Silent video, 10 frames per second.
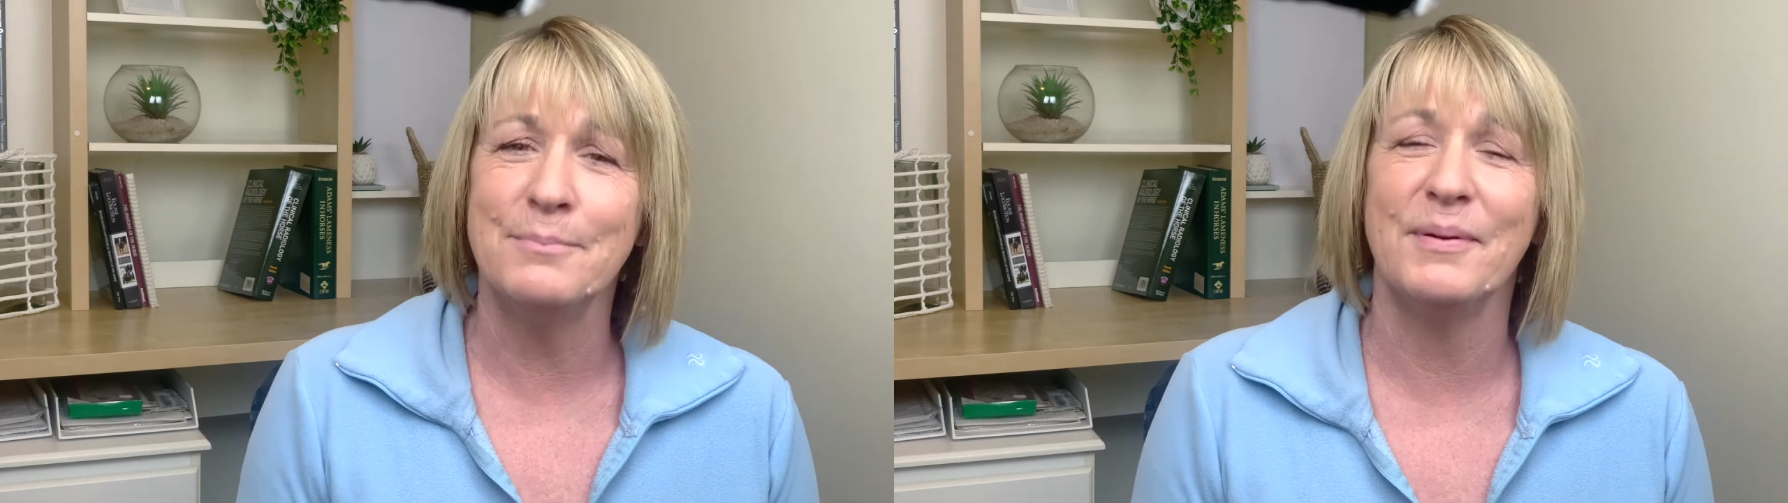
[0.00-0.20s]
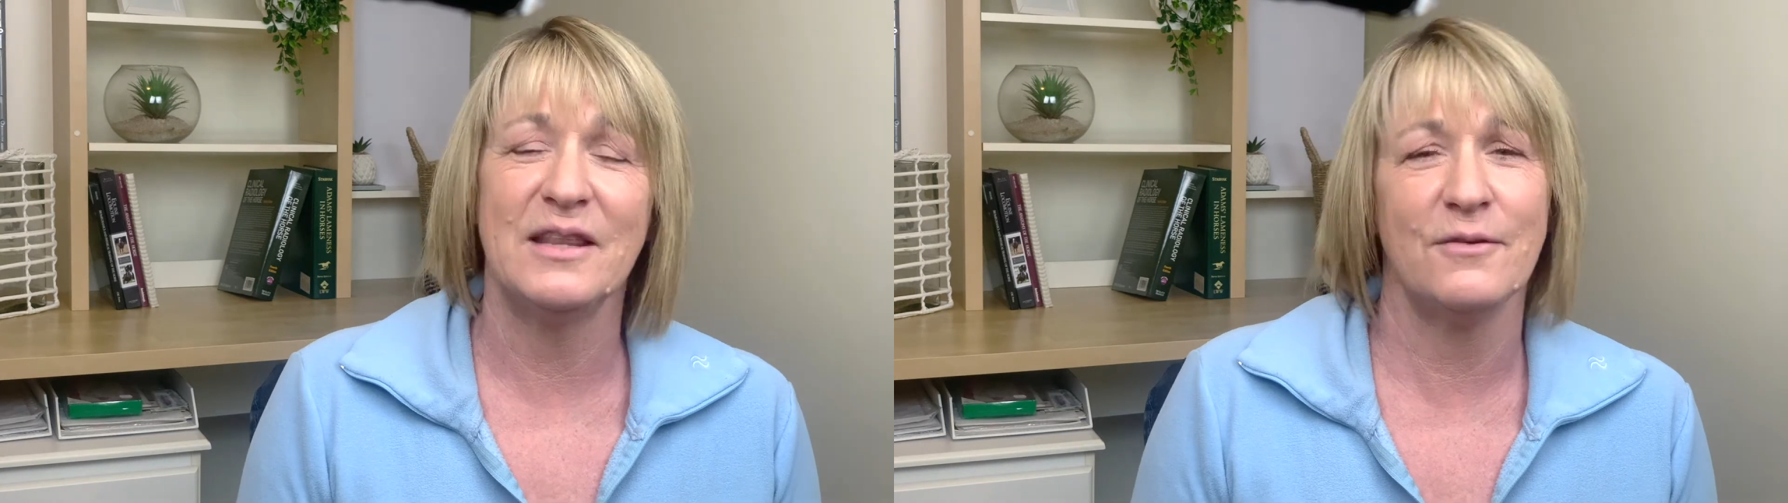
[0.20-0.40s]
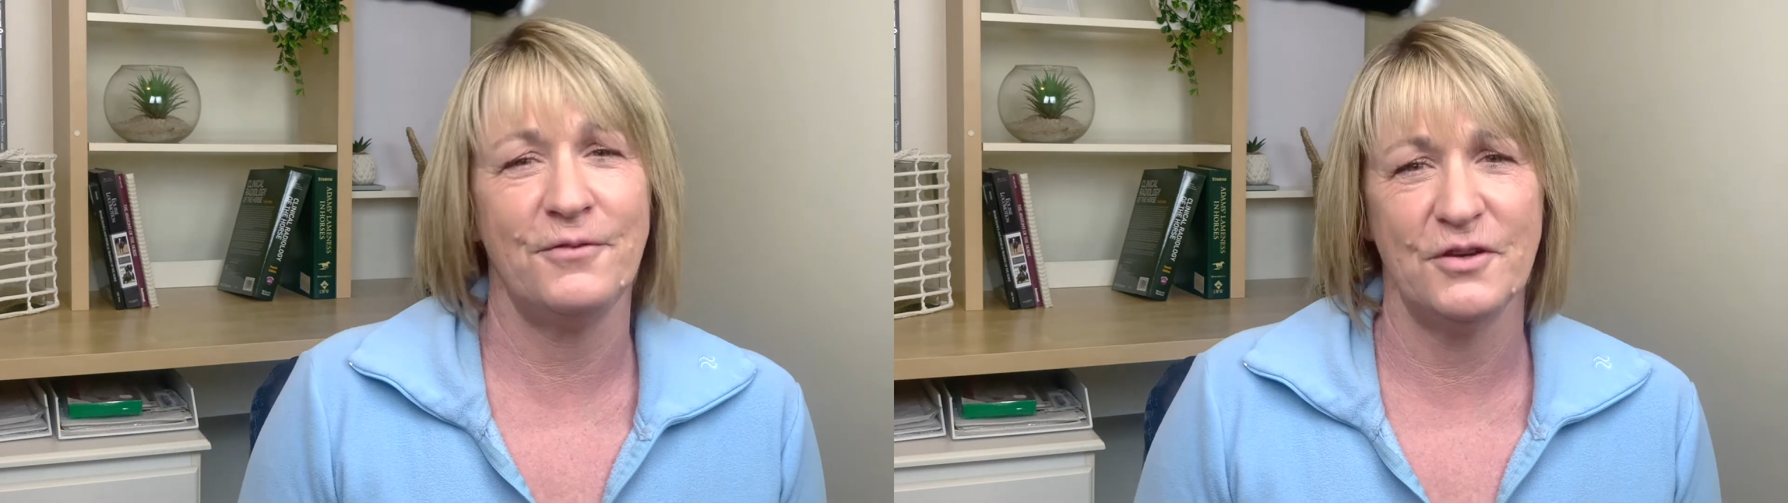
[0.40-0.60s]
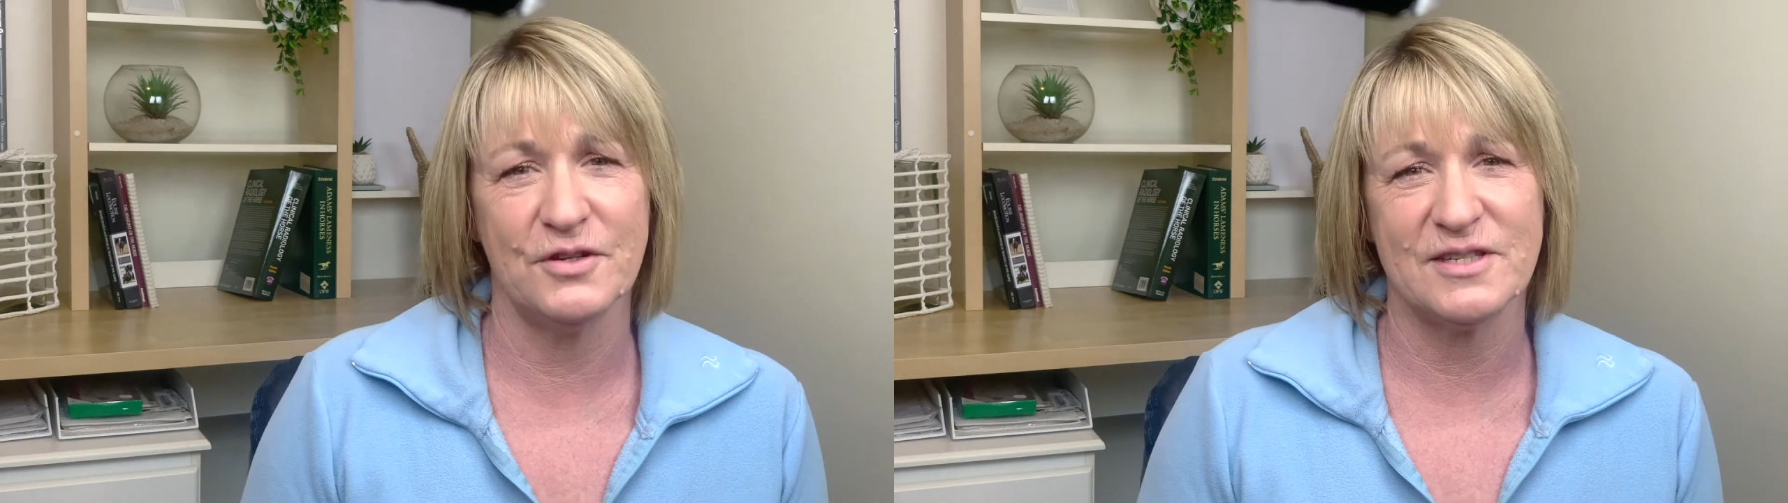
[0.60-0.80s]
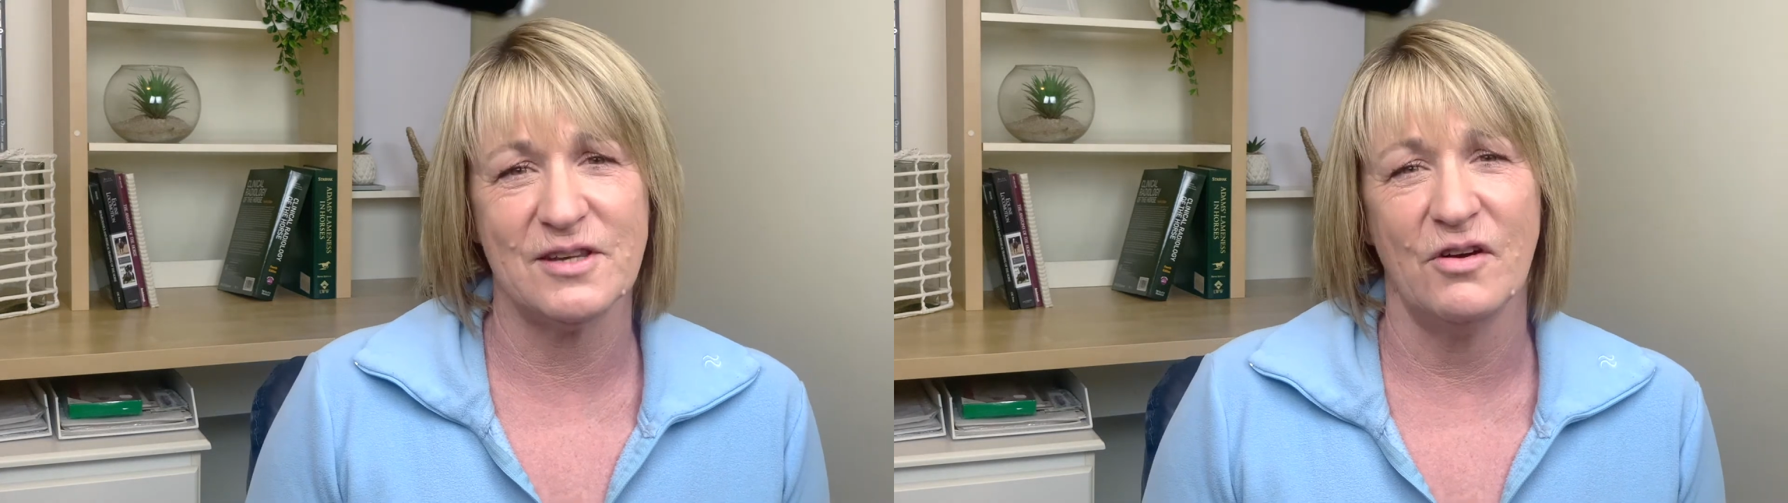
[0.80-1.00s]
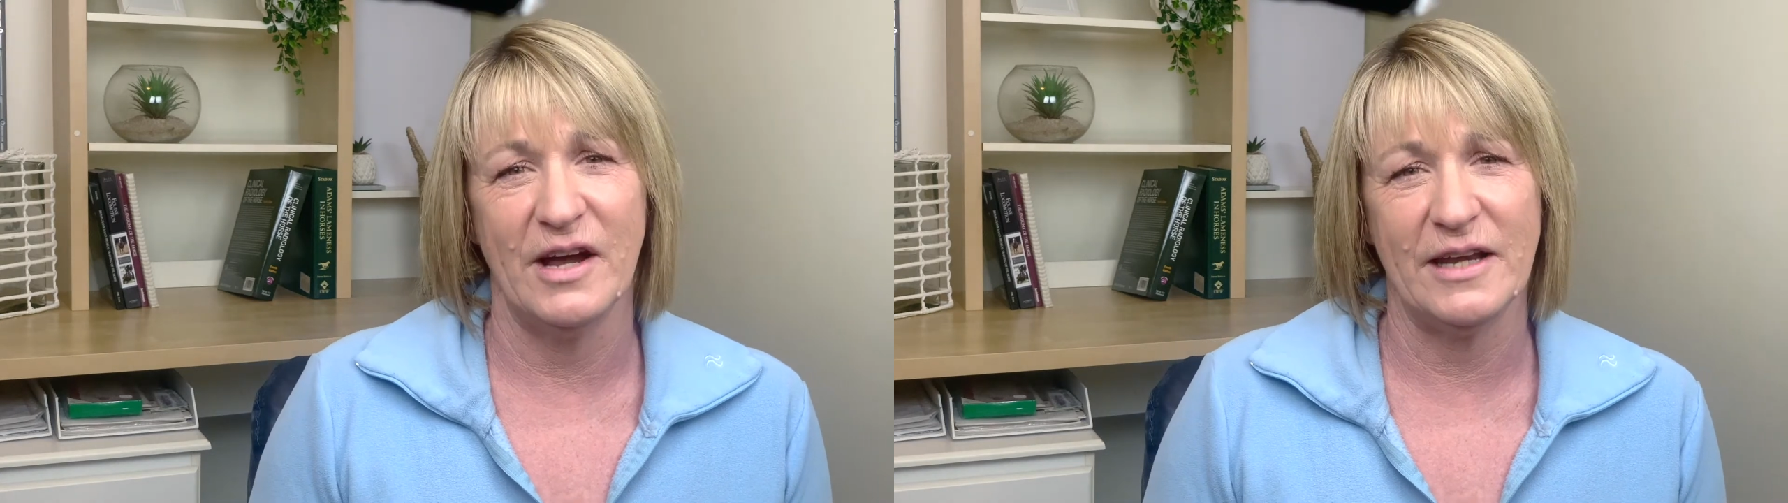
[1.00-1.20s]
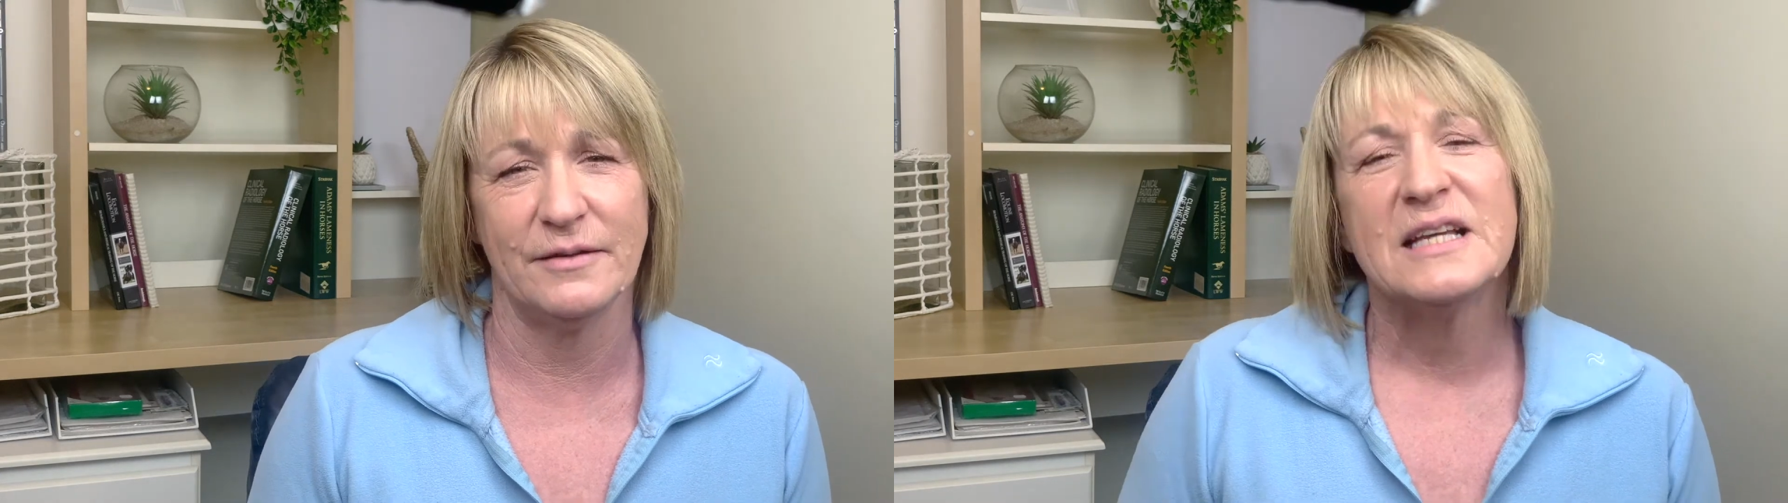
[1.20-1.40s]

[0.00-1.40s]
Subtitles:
be the first sign.